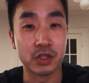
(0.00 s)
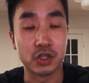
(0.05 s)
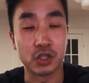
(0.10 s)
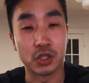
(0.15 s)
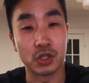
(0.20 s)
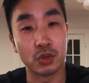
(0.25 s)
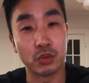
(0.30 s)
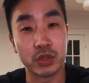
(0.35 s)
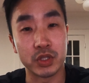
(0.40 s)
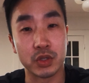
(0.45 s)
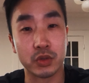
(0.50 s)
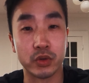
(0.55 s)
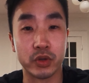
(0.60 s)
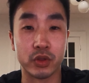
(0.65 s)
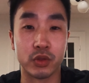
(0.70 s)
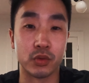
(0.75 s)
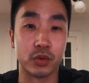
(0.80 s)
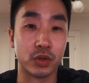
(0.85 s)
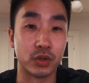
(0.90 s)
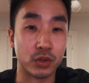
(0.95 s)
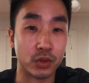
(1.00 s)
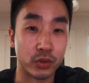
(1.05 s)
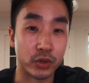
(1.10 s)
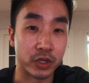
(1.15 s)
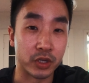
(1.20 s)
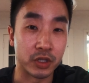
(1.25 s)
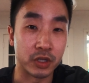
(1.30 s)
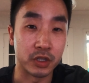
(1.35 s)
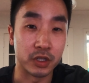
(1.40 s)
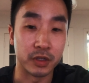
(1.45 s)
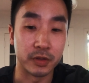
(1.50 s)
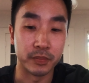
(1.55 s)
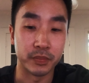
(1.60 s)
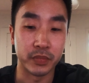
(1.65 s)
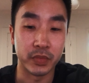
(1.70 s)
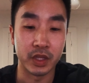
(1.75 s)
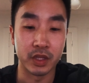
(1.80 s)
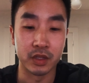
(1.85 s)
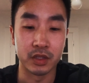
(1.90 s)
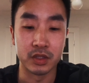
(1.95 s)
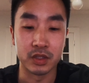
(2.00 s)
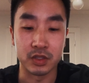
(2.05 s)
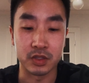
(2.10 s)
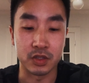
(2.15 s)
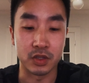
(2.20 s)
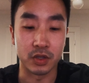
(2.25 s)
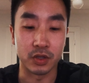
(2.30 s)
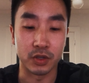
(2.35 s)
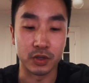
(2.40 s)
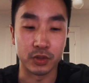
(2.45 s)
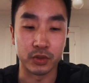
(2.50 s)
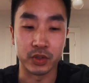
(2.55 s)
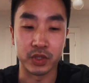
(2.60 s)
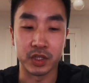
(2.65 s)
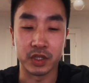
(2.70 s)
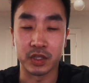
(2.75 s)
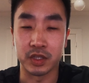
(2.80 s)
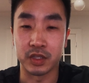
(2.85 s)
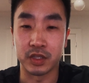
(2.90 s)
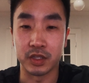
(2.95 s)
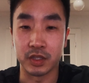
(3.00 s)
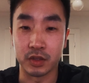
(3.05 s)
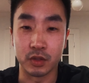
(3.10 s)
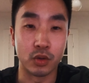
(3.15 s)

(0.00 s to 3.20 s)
She was going through a lawyer. So he,